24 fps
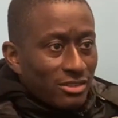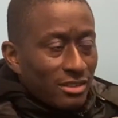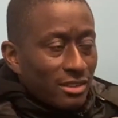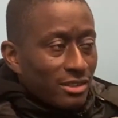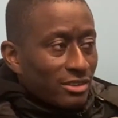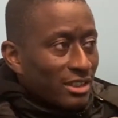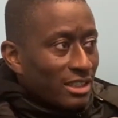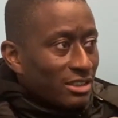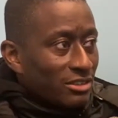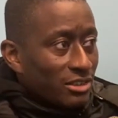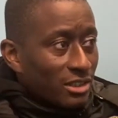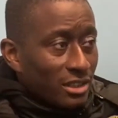
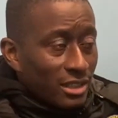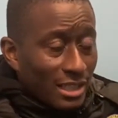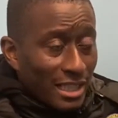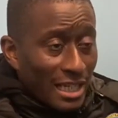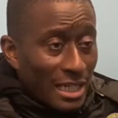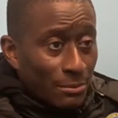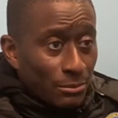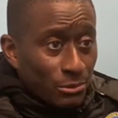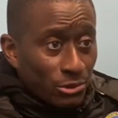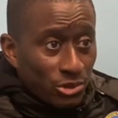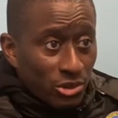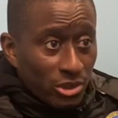intensity of the
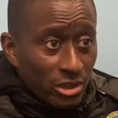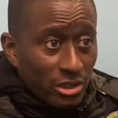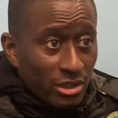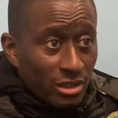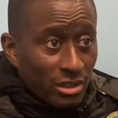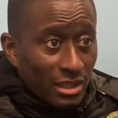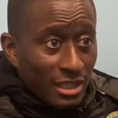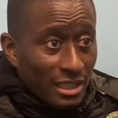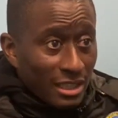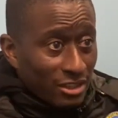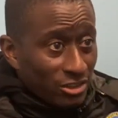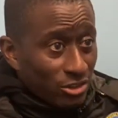game was good,
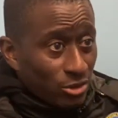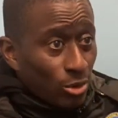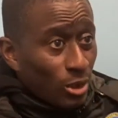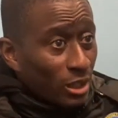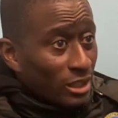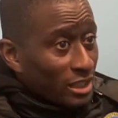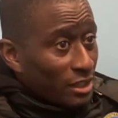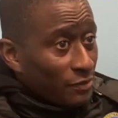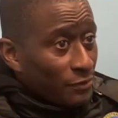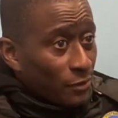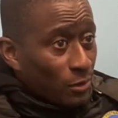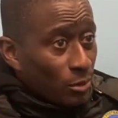and that's
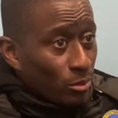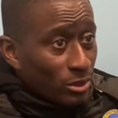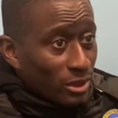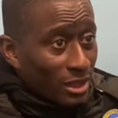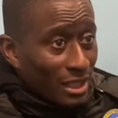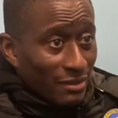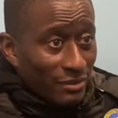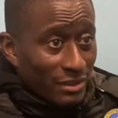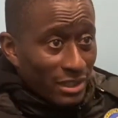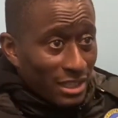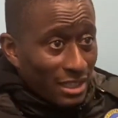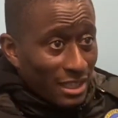quite difficult when you
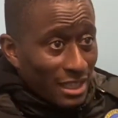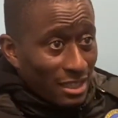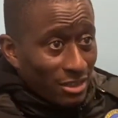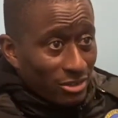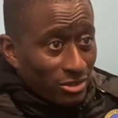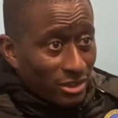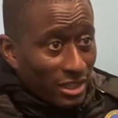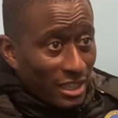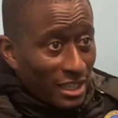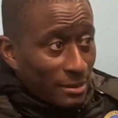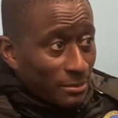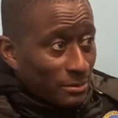have an in-house
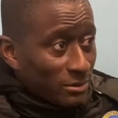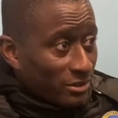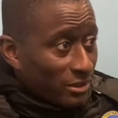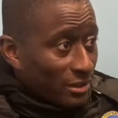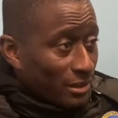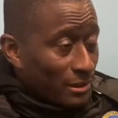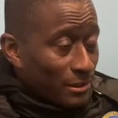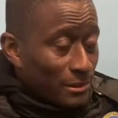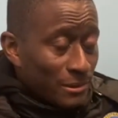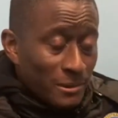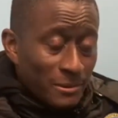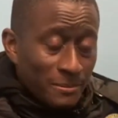game.
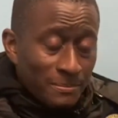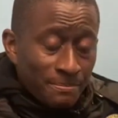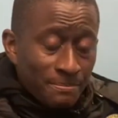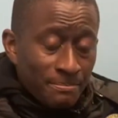So